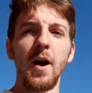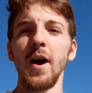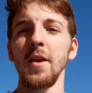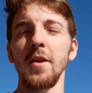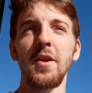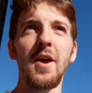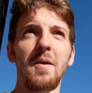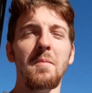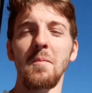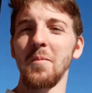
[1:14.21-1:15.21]
And
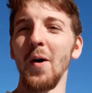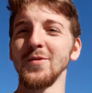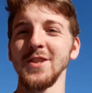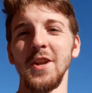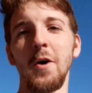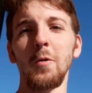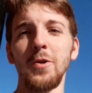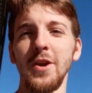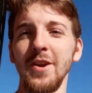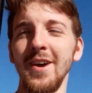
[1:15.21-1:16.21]
Bobs and
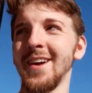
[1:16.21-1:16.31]
Holden